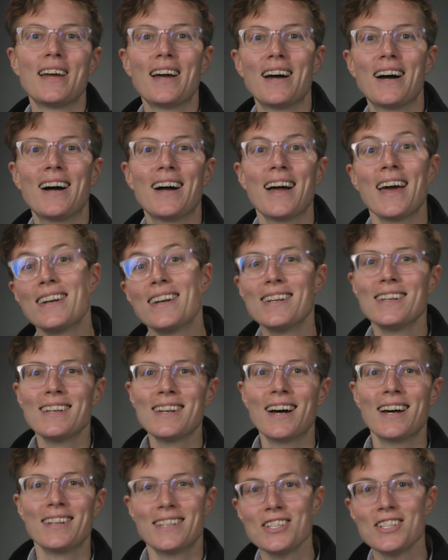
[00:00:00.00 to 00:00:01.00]
And
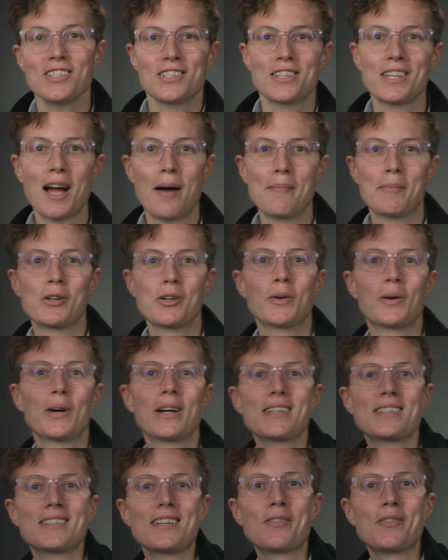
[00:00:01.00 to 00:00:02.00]
in addition to the
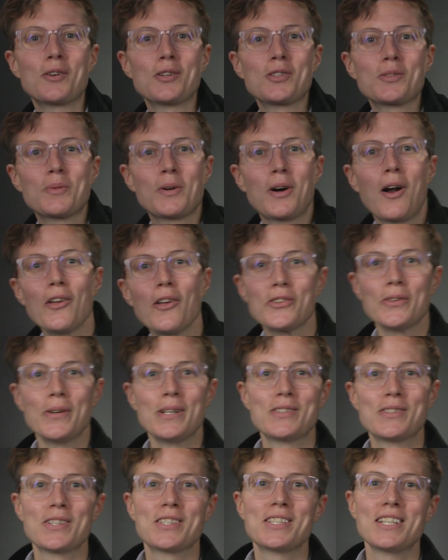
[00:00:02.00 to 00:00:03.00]
combinatorics, of course, we're also
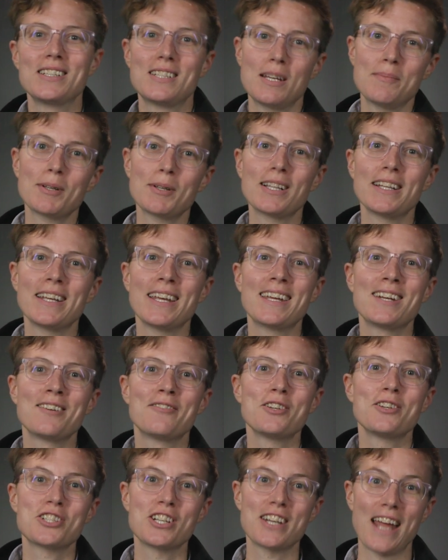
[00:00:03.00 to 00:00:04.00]
interested typically in
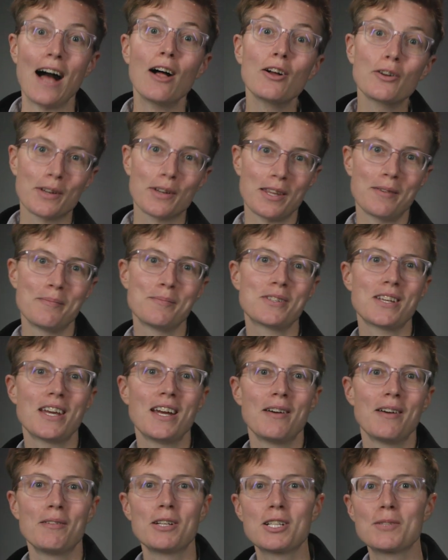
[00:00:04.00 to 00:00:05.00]
efficient algorithms,
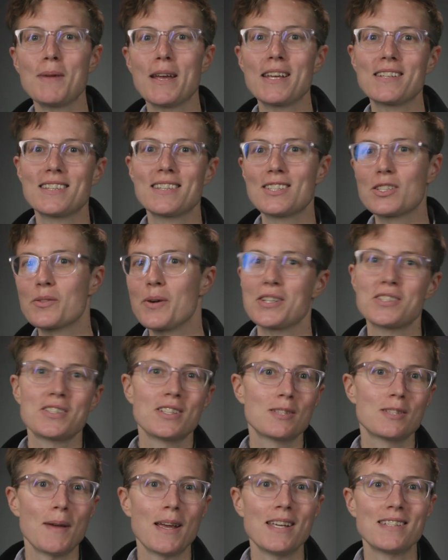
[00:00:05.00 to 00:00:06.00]
which makes this
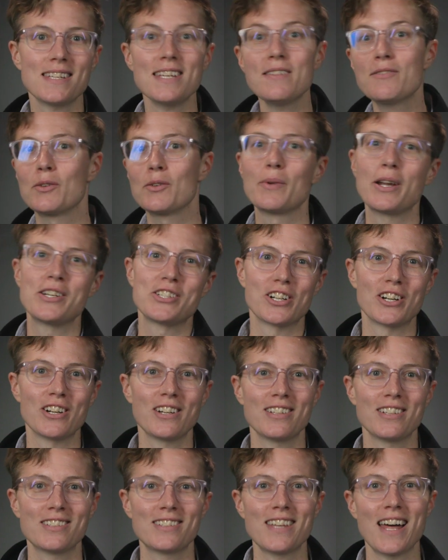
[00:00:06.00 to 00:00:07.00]
question space even
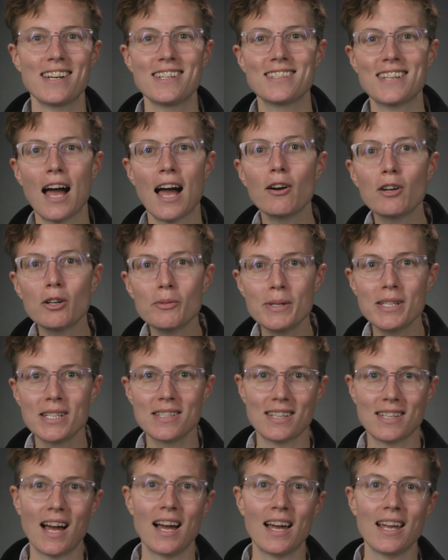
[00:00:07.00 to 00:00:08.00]
richer. That is, how can we
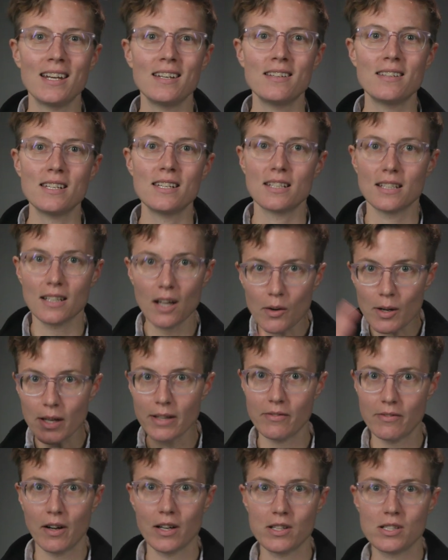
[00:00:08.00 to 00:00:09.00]
design these
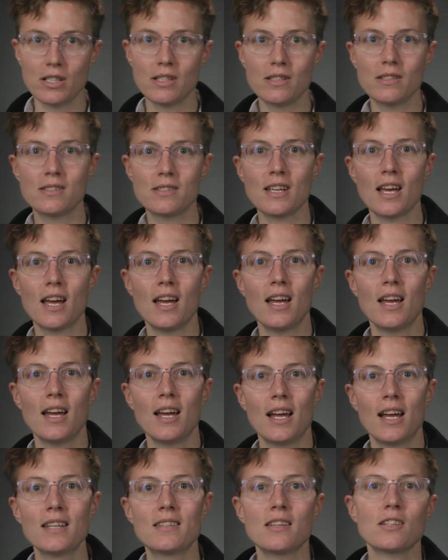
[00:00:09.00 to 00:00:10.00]
encoding functions
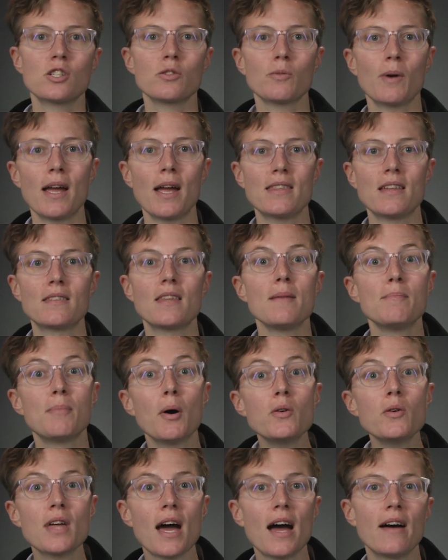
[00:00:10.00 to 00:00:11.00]
in such a way that they
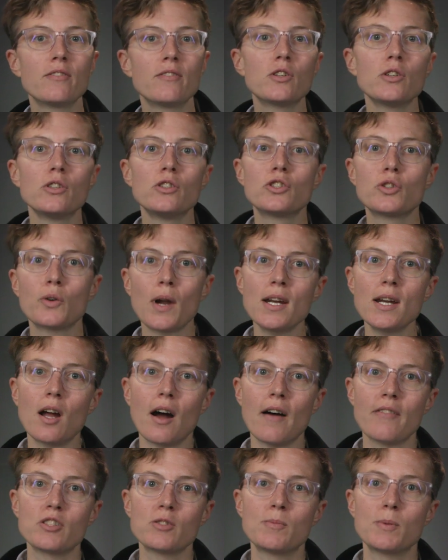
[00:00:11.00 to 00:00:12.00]
both have good
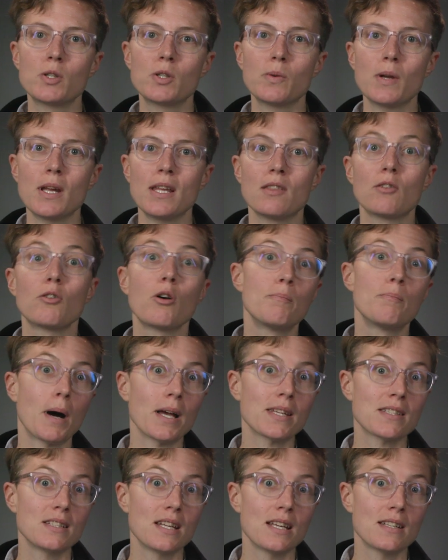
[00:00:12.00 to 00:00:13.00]
trade-offs between the
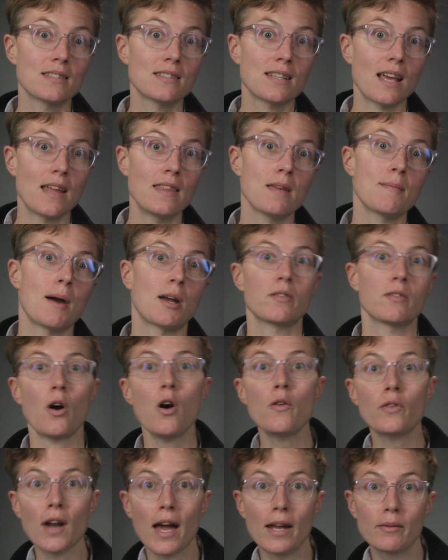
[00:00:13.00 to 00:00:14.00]
robustness and the amount of
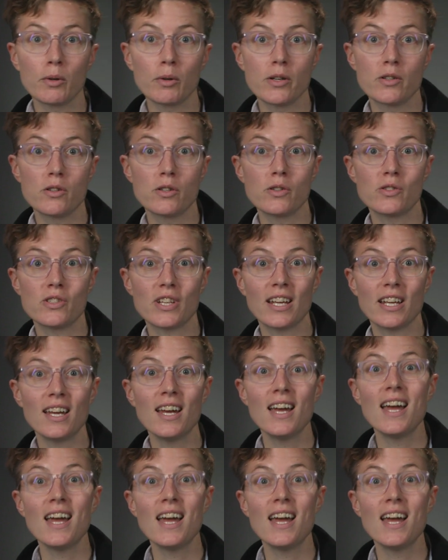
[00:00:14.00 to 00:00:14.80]
overhead we're introducing,